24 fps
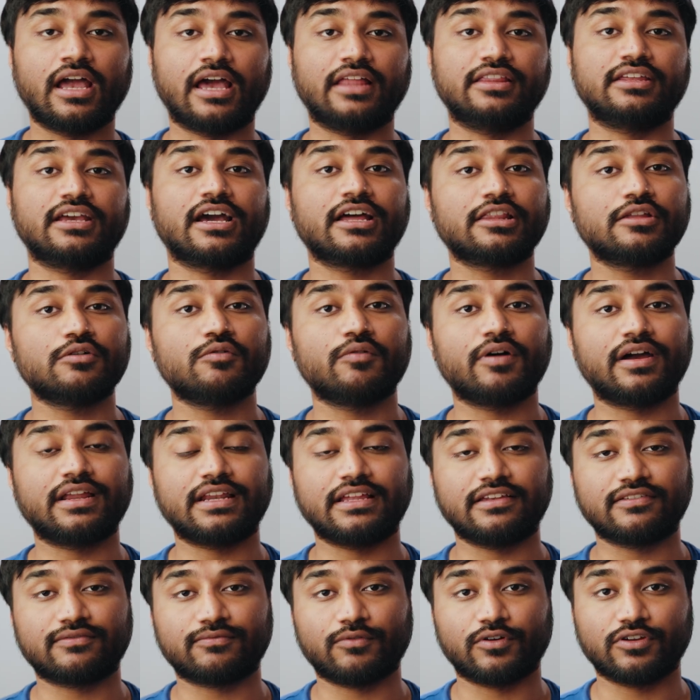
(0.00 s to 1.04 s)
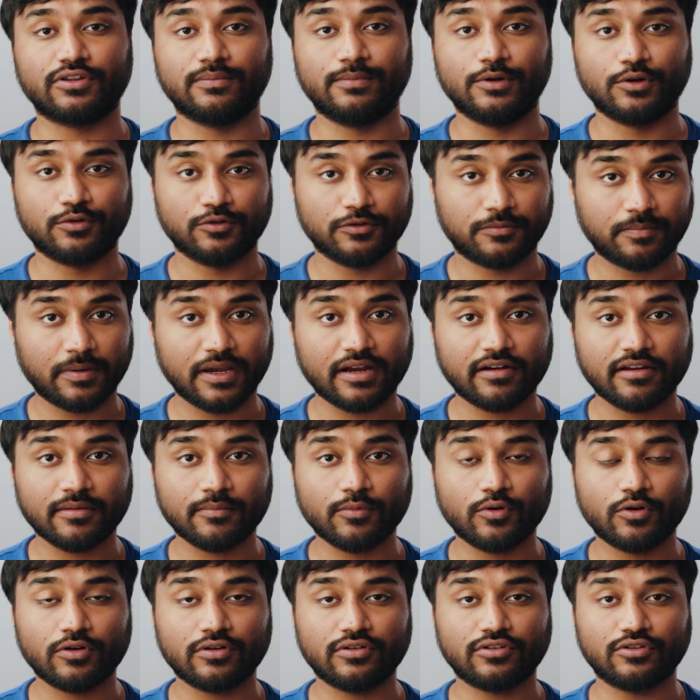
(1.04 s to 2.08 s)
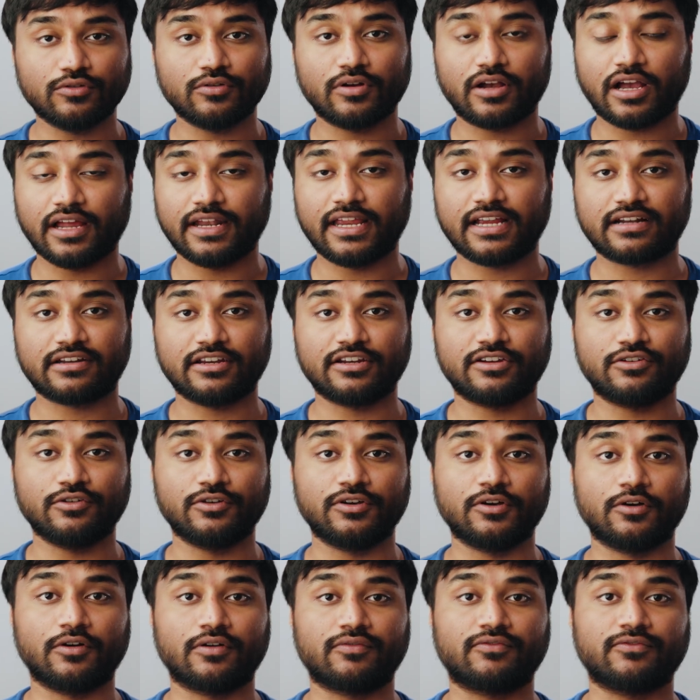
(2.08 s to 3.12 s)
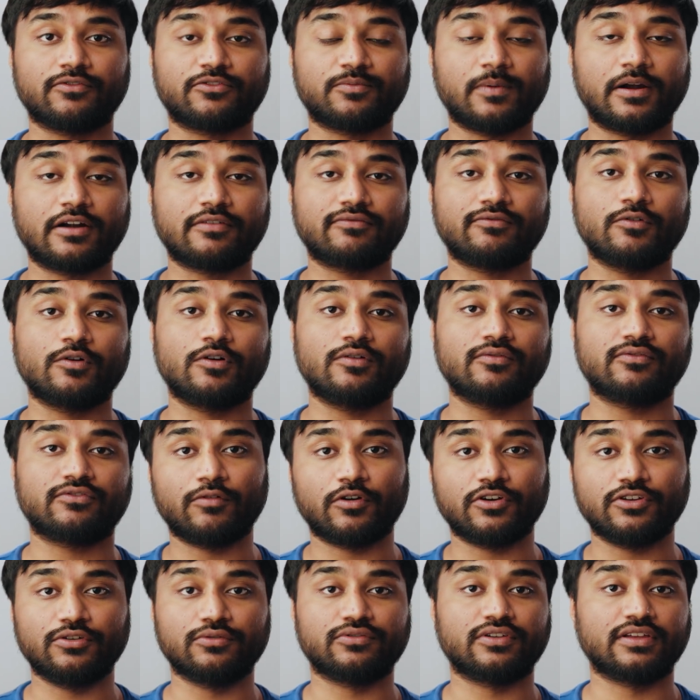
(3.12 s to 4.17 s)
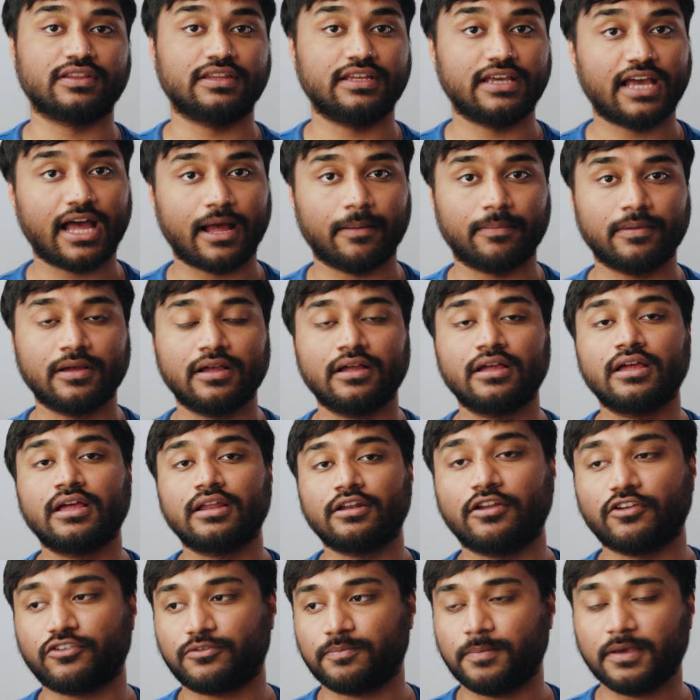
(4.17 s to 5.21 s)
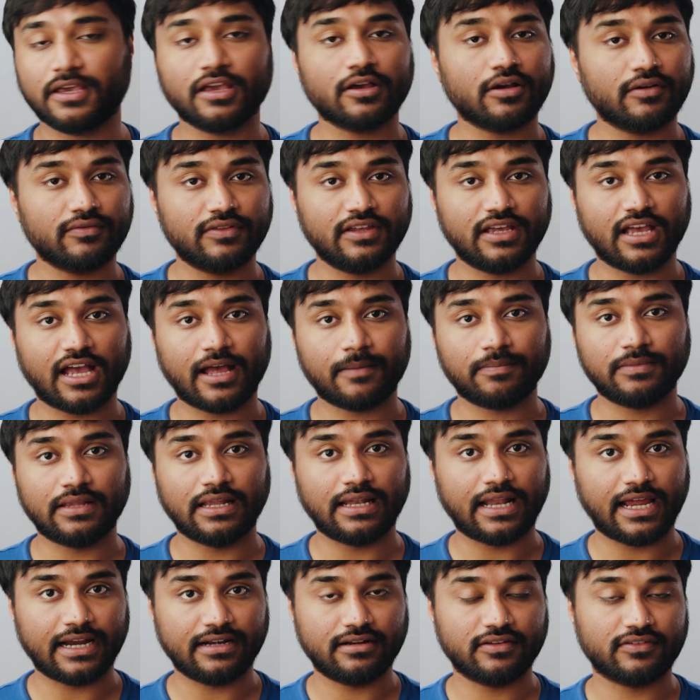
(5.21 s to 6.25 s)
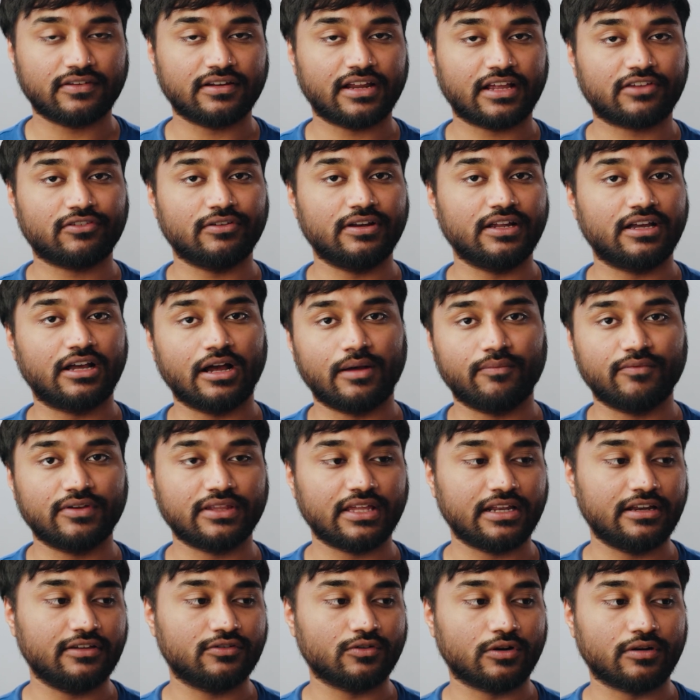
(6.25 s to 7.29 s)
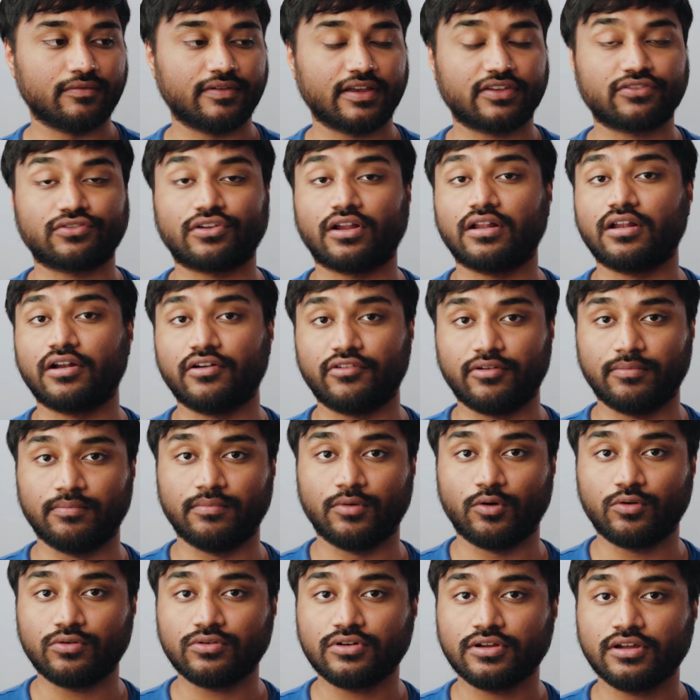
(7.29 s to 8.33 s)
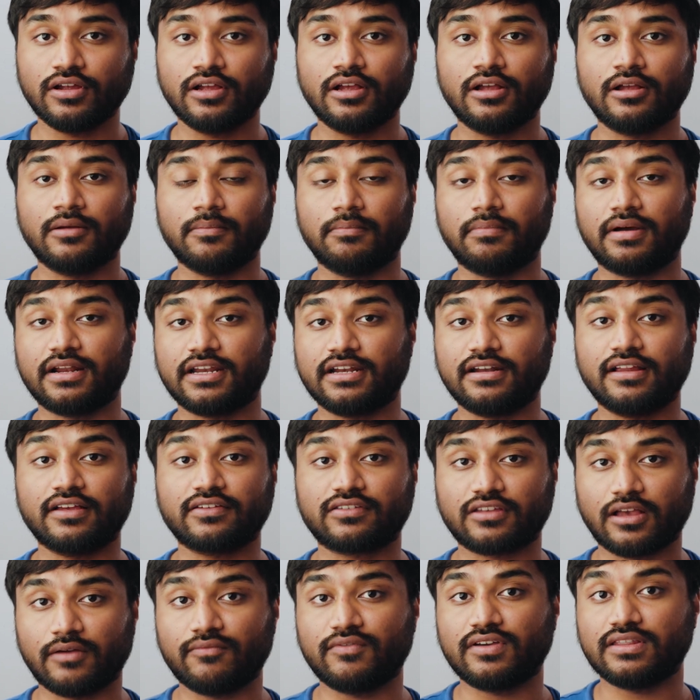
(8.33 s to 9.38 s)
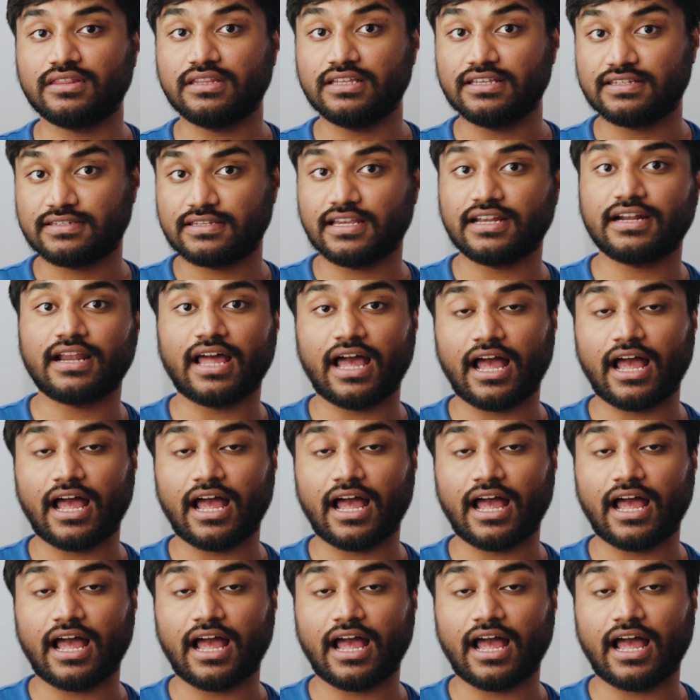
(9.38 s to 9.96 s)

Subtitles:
And the other one is for the Bluetooth pairing mode to connect it to your smartphone for using the app. Now speaking of the app, the light doesn't actually come with any sort of external remote, but it does come with the said